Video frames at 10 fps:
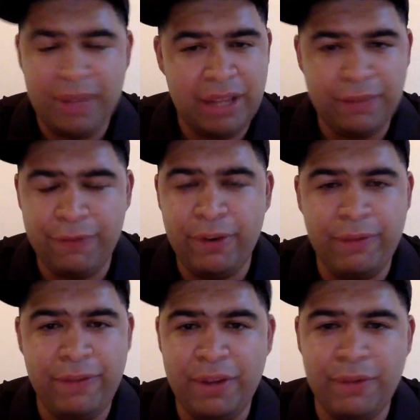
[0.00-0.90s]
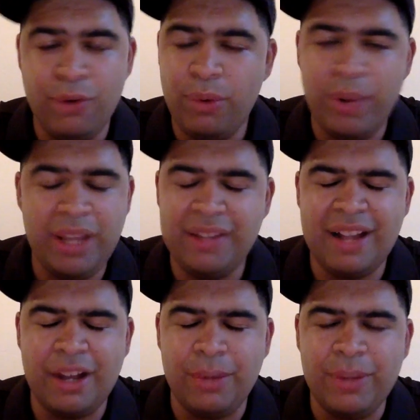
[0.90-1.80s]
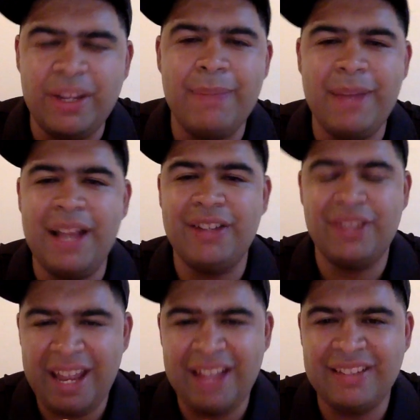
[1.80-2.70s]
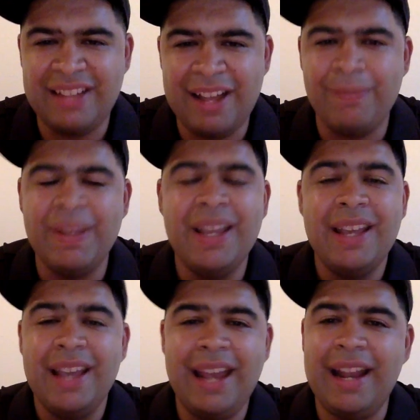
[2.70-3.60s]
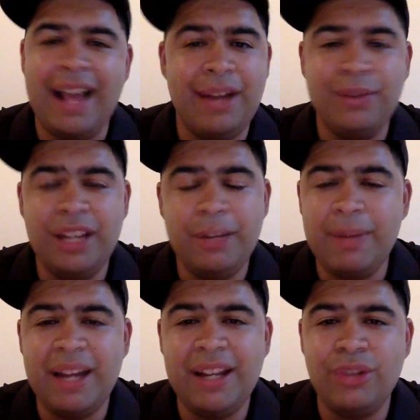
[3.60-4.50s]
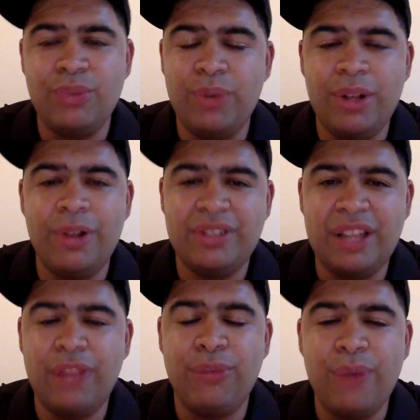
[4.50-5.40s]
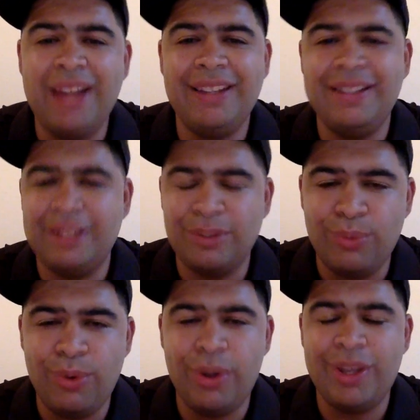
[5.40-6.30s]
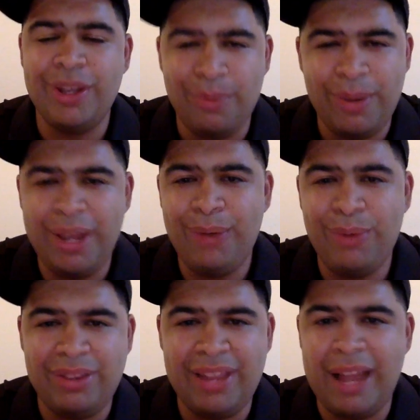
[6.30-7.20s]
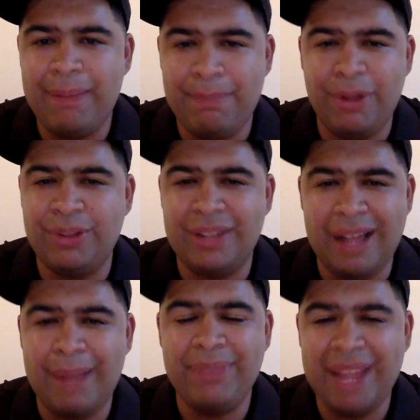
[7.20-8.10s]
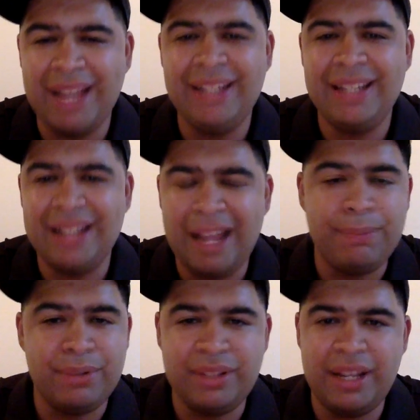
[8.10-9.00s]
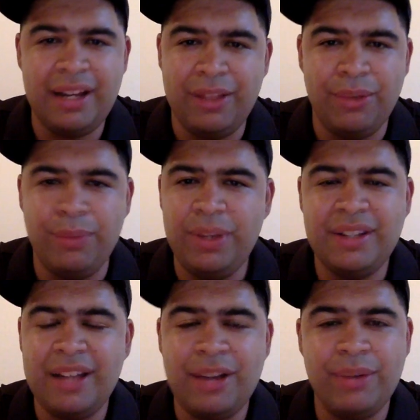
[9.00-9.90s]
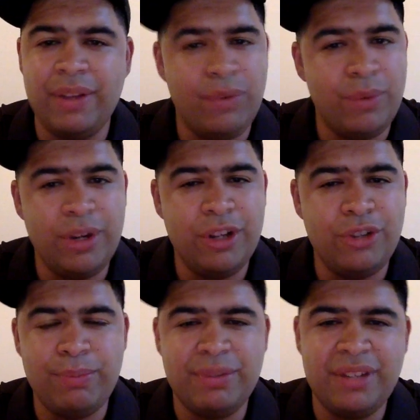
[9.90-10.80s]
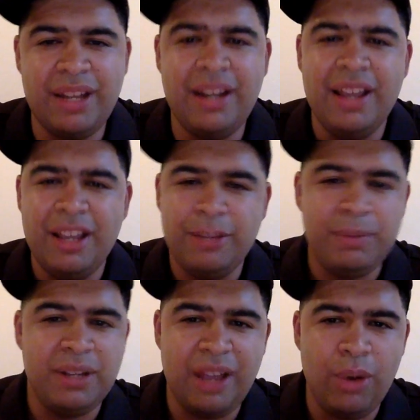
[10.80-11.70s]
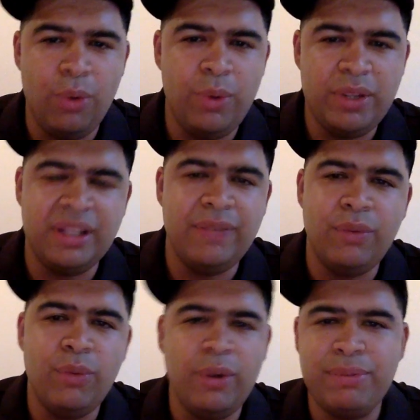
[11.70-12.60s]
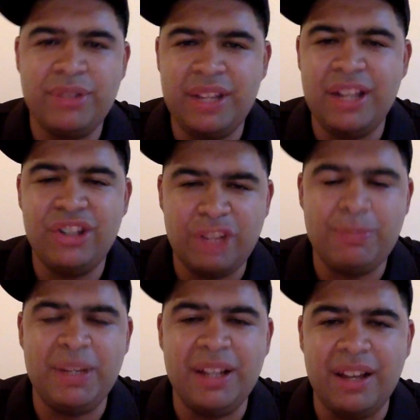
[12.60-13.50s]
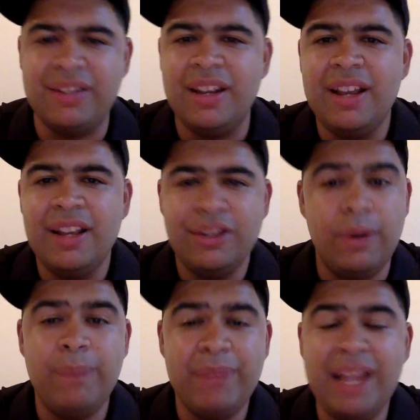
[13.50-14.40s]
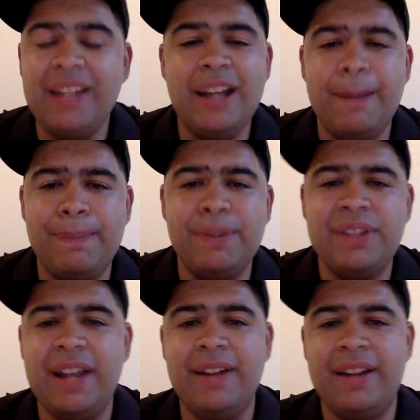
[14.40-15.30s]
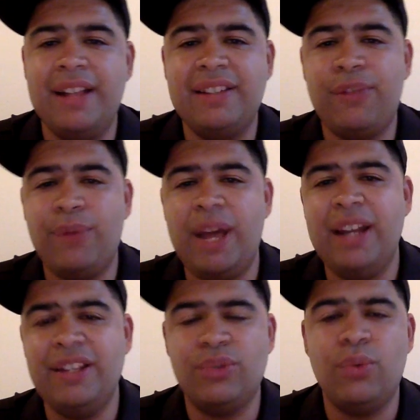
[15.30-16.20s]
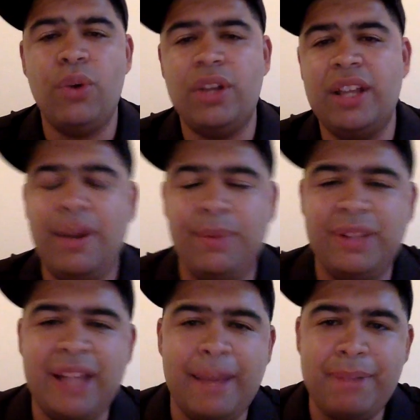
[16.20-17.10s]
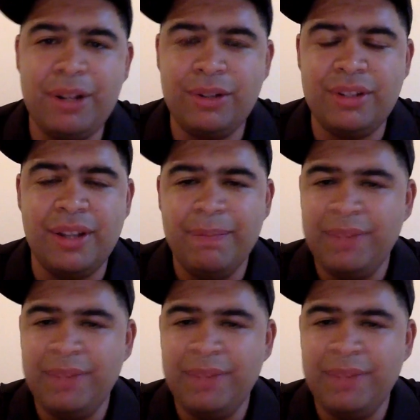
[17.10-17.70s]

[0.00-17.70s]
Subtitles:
At the Fatal 4-Way, he's not going to win that match, hands down. And I don't think anybody else will. Seth Rollins is walking away with that belt. I'm 99%. And the reason I don't give it 100% is because I always leave a 1% just because. So I'm 99% that Seth Rollins is walking out with that belt.